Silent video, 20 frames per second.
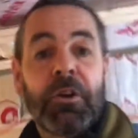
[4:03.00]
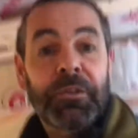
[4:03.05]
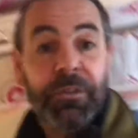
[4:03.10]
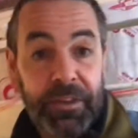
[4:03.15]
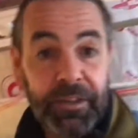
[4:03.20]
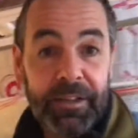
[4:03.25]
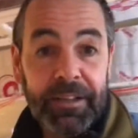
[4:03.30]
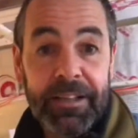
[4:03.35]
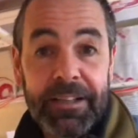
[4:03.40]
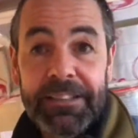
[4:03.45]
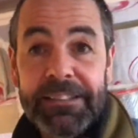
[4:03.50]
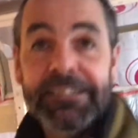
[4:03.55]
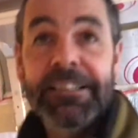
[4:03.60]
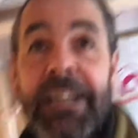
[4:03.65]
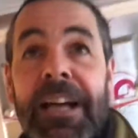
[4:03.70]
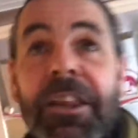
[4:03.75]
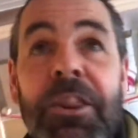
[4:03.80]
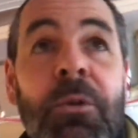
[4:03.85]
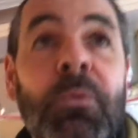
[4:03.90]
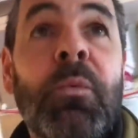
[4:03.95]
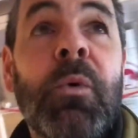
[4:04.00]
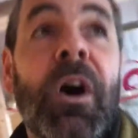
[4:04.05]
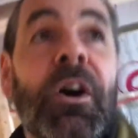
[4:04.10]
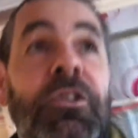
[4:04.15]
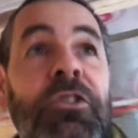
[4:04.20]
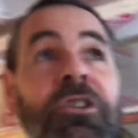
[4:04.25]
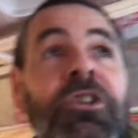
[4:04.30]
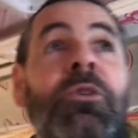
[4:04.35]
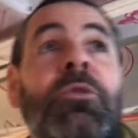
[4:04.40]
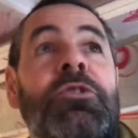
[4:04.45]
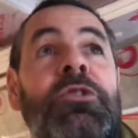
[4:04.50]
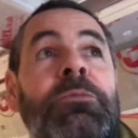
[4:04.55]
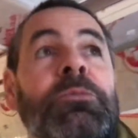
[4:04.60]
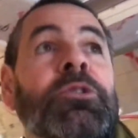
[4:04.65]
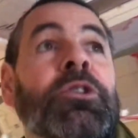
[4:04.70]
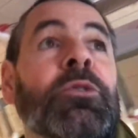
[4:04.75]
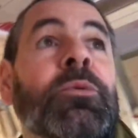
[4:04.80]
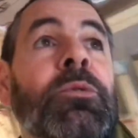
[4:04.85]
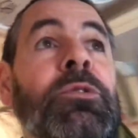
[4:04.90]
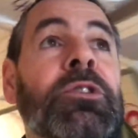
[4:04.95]
good thing is, and I knew some
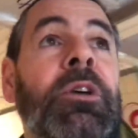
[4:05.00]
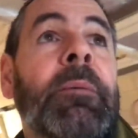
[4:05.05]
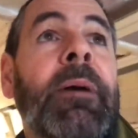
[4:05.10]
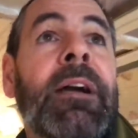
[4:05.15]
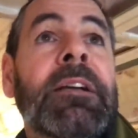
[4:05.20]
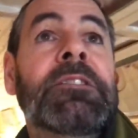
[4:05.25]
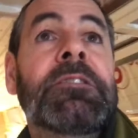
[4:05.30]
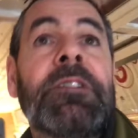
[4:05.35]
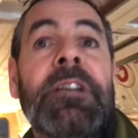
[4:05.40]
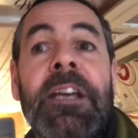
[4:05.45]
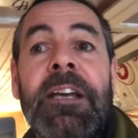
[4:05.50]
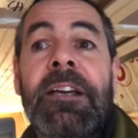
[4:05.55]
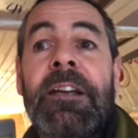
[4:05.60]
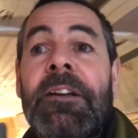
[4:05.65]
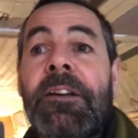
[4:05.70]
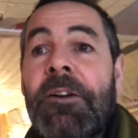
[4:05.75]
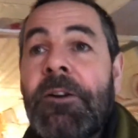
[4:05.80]
good would come out of it,